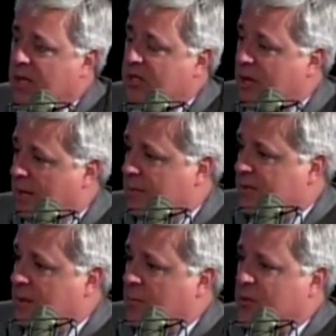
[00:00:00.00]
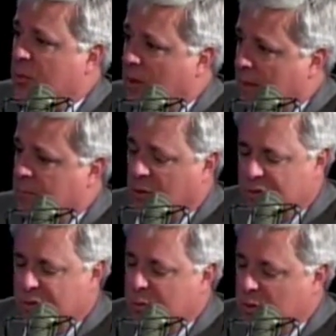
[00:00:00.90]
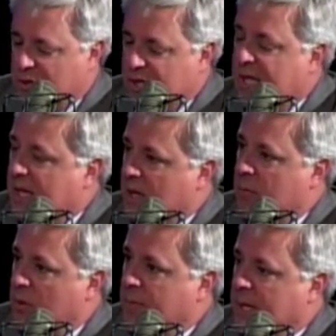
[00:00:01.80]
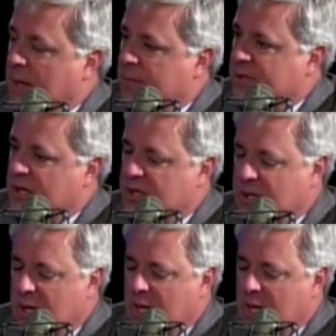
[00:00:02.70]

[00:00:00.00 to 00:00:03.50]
Jobless numbers were up. Those who were seeking unemployment compensation,